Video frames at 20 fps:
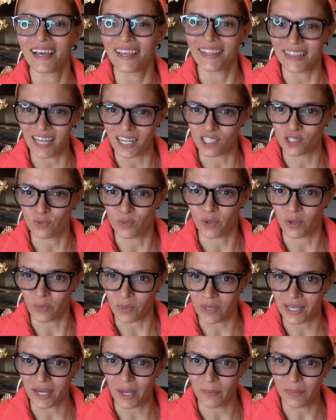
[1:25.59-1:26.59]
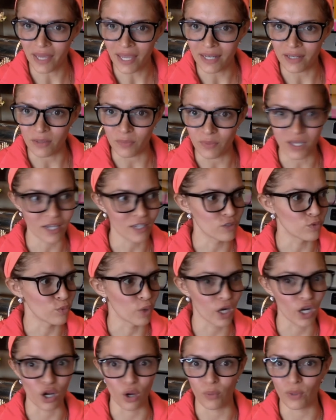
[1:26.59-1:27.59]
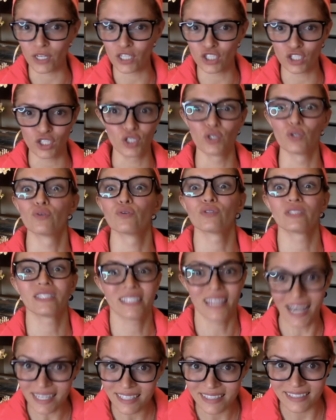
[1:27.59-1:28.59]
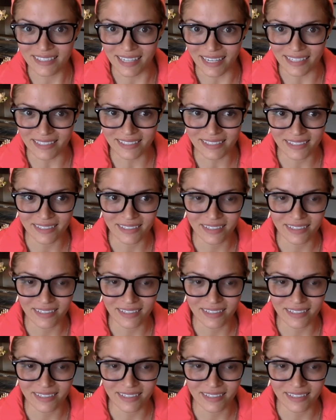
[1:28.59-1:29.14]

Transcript: That's where we come in because we're going to test it.